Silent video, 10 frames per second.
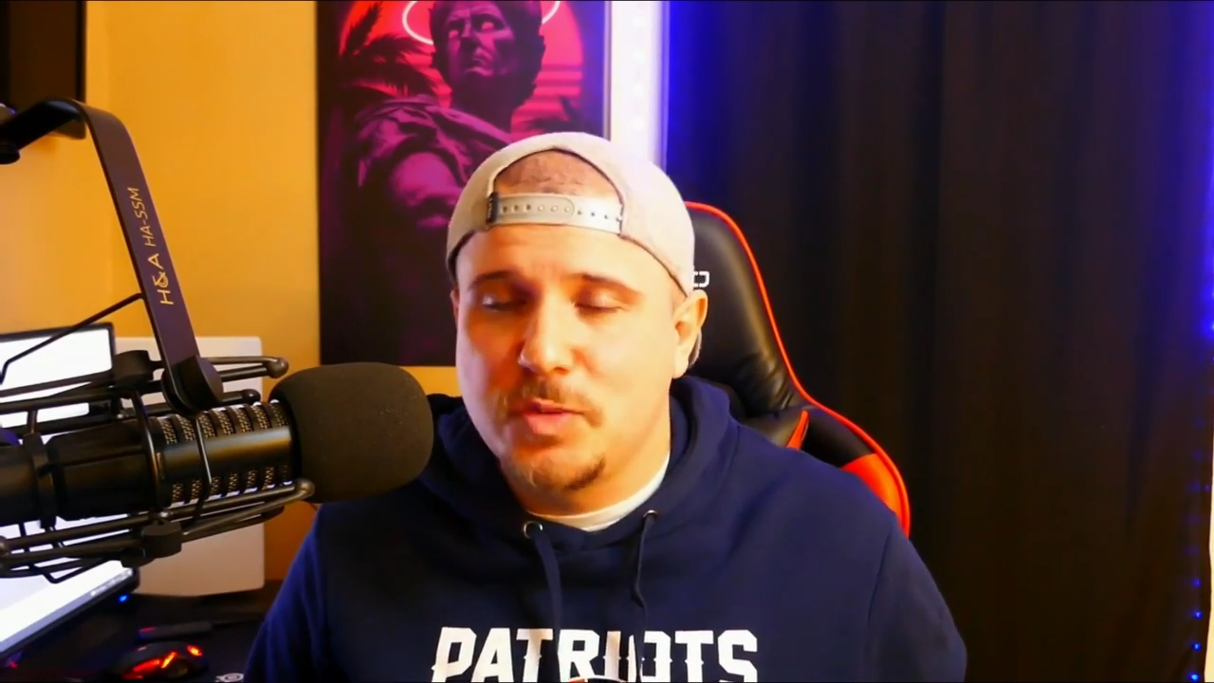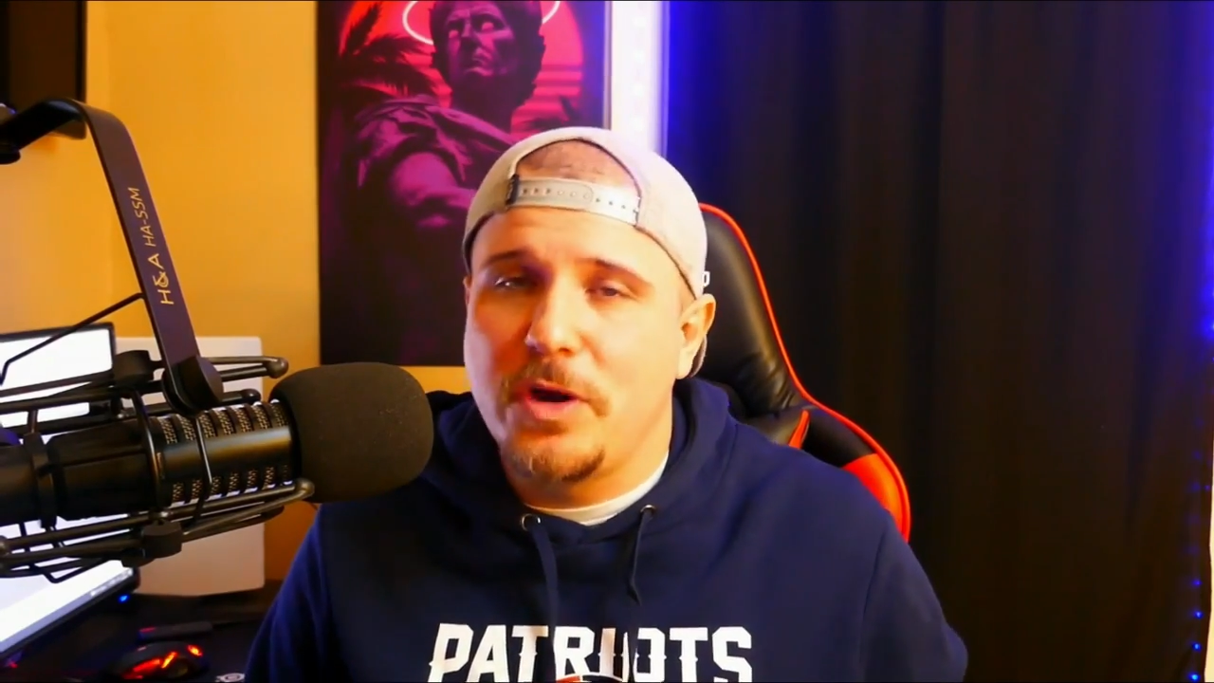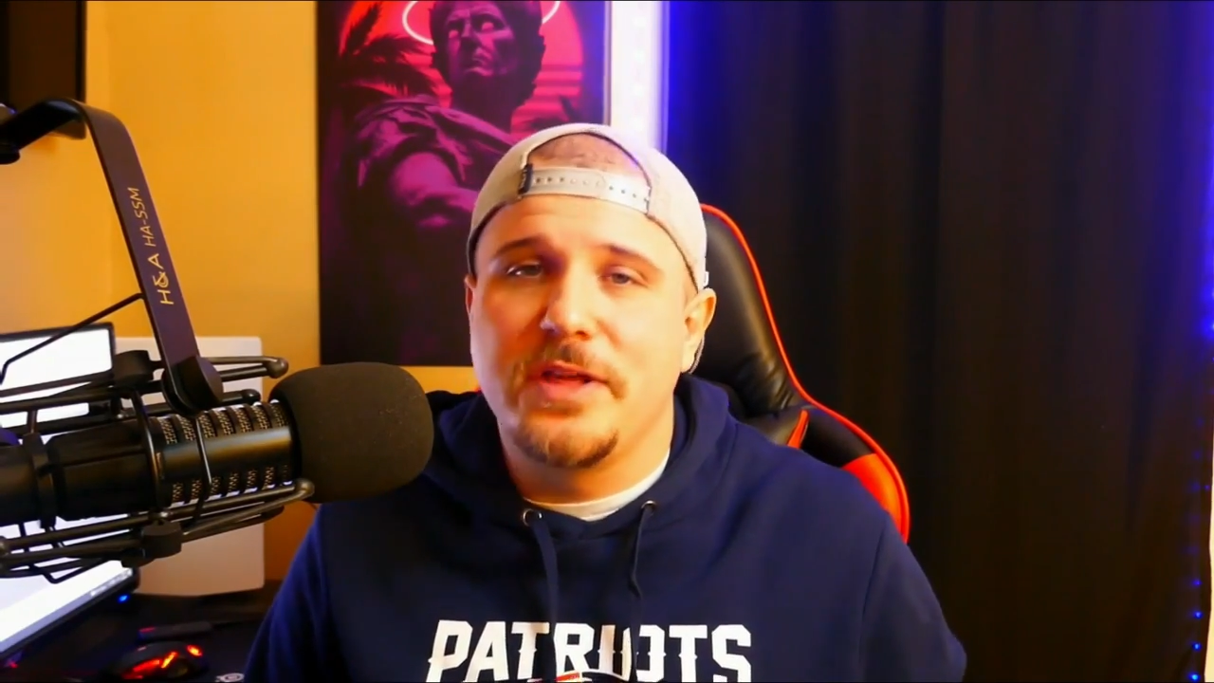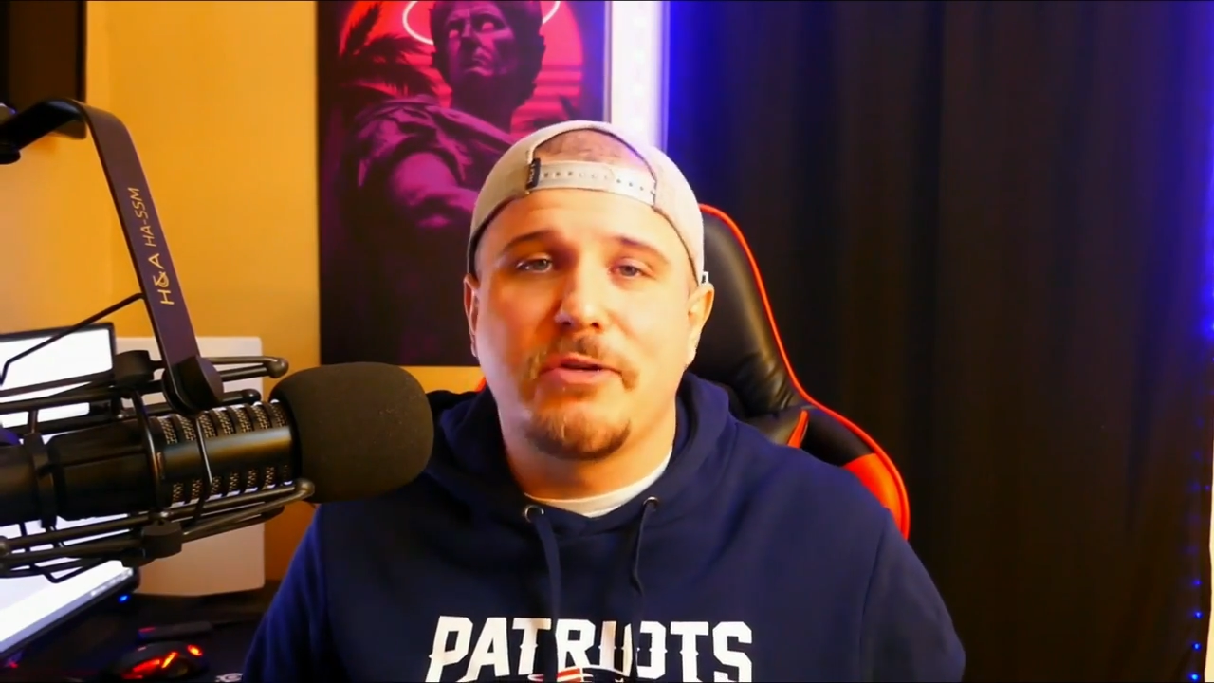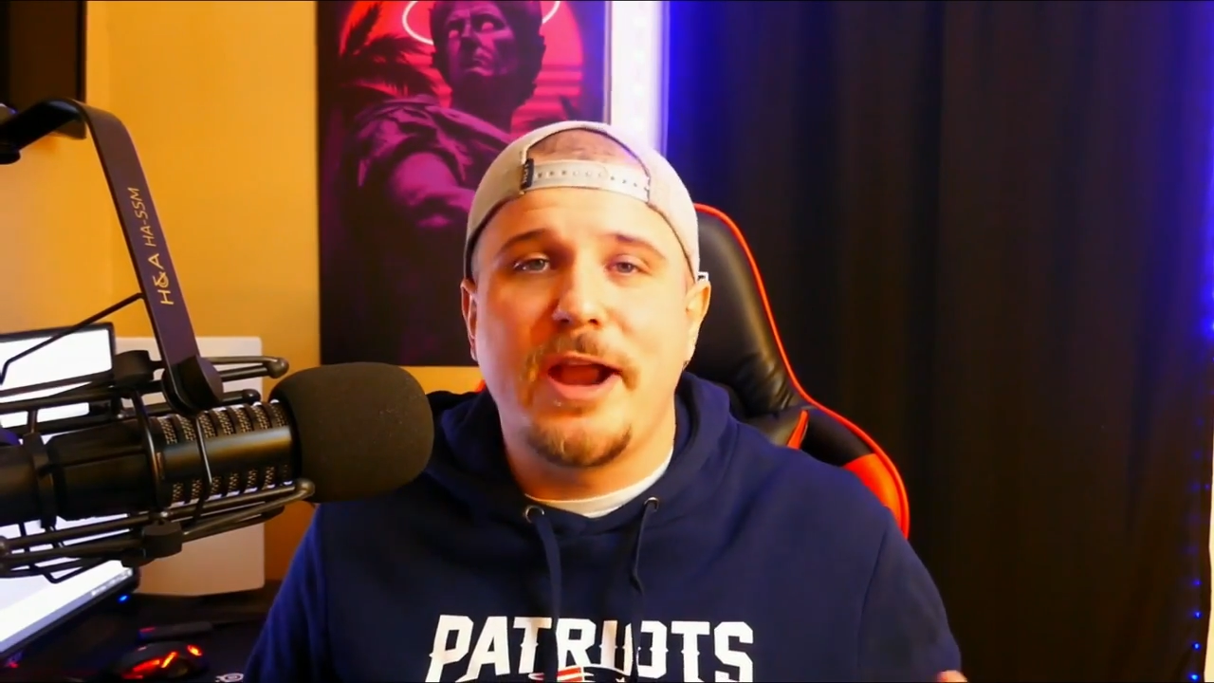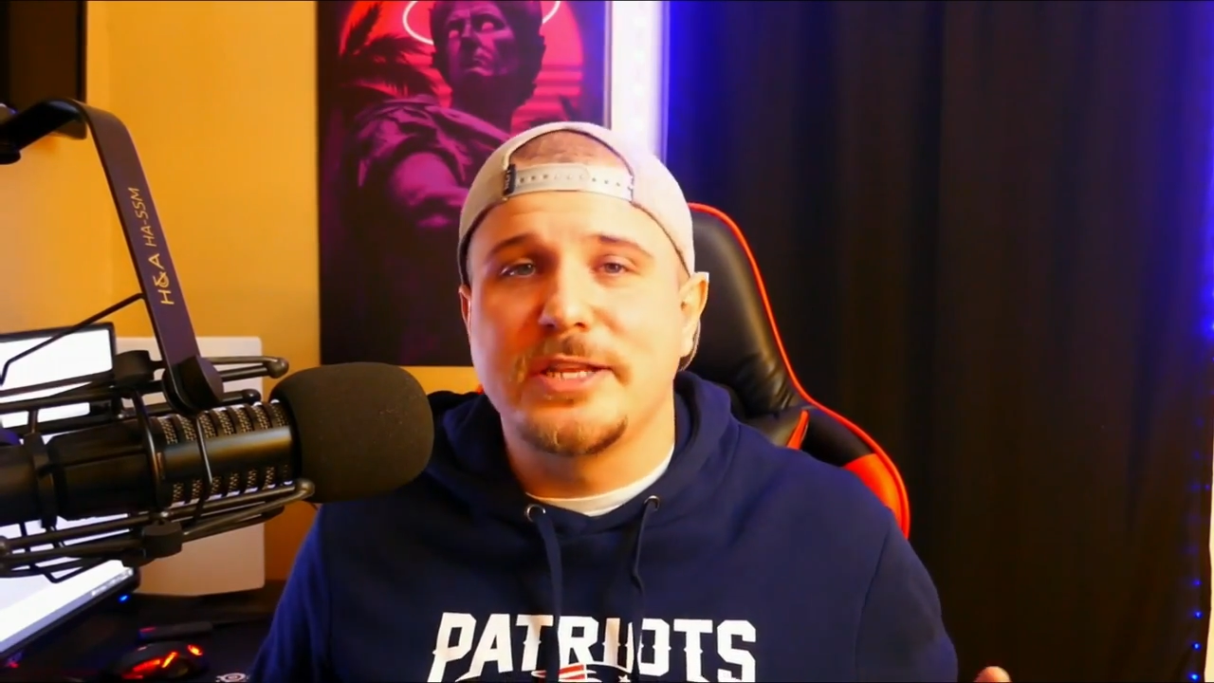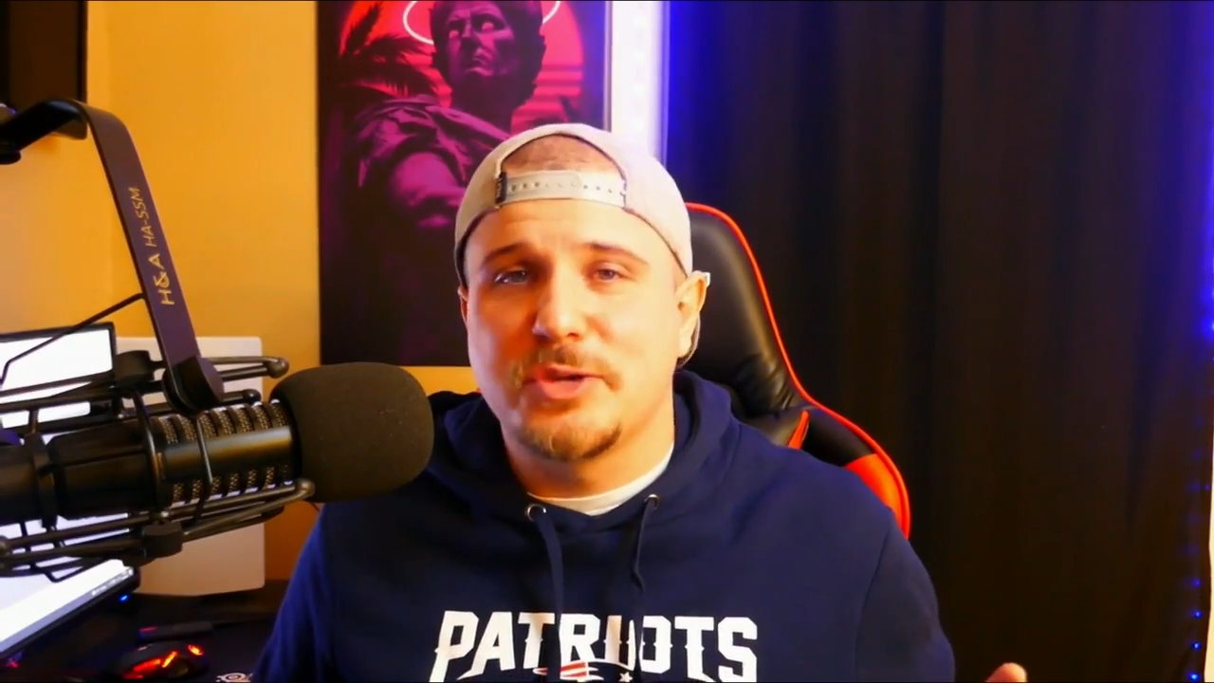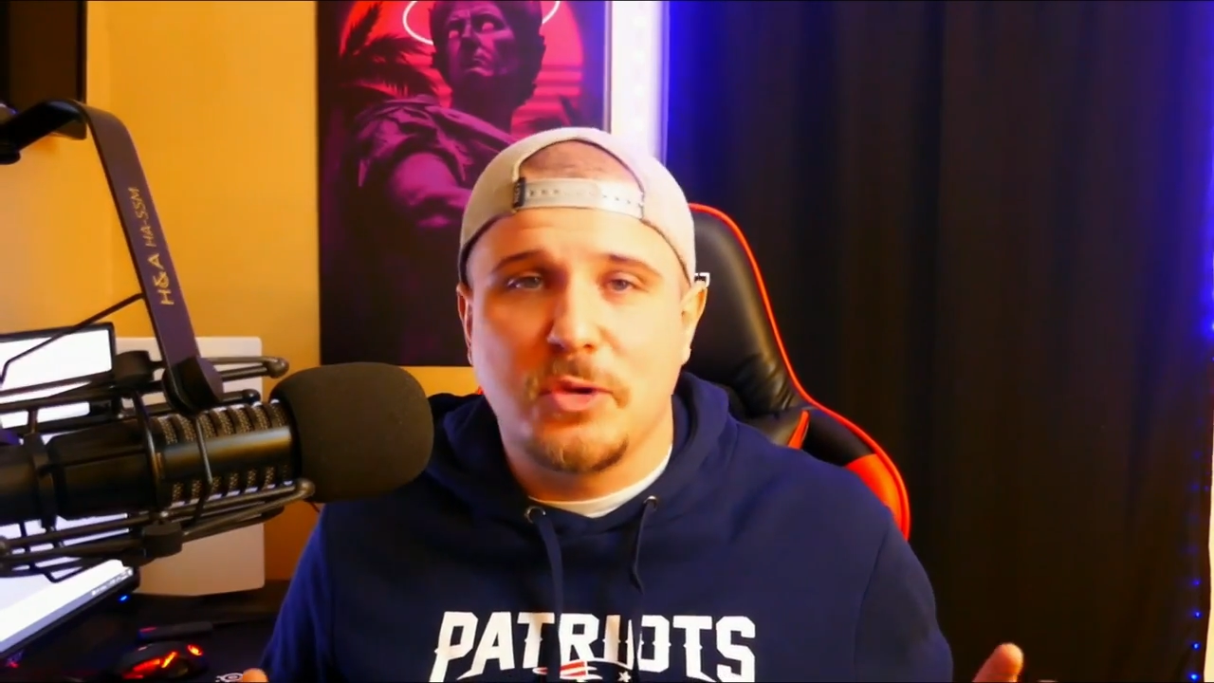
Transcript: it's one of the greatest